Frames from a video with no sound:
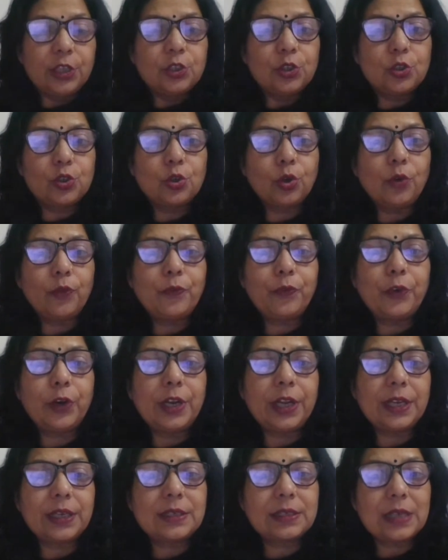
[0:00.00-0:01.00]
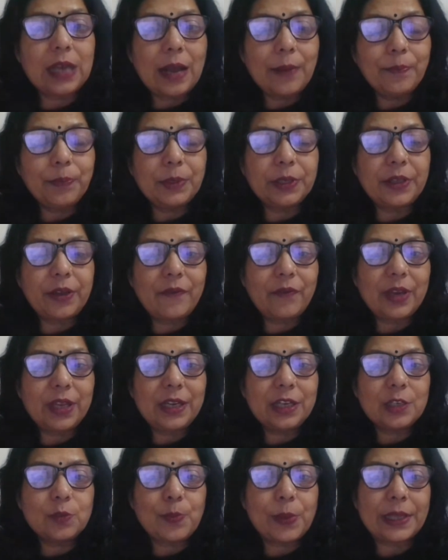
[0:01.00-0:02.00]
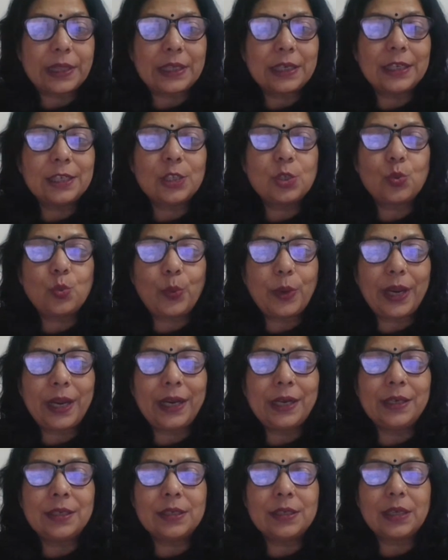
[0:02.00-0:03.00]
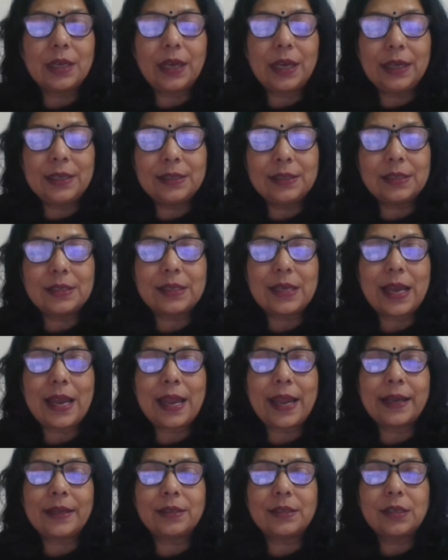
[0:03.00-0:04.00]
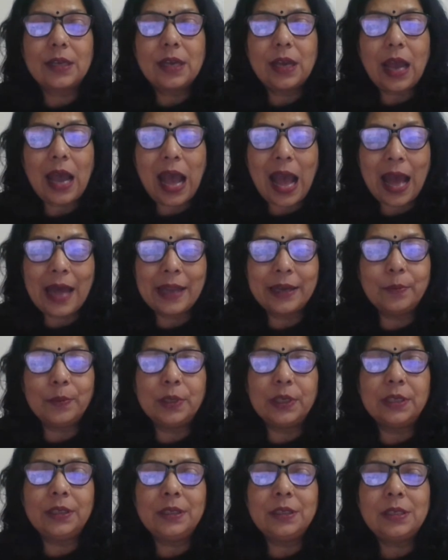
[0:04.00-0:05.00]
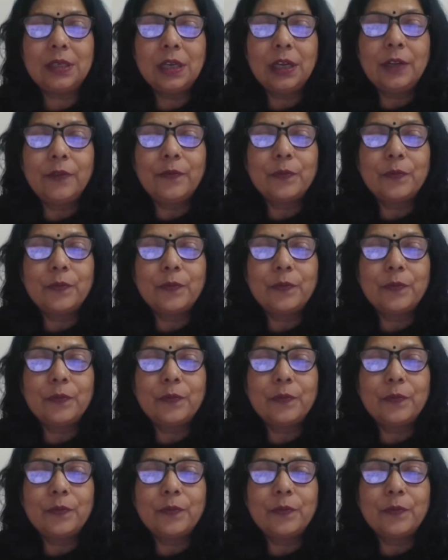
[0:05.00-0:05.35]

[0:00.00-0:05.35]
So, for example, there are various methods, winds, insects, animals,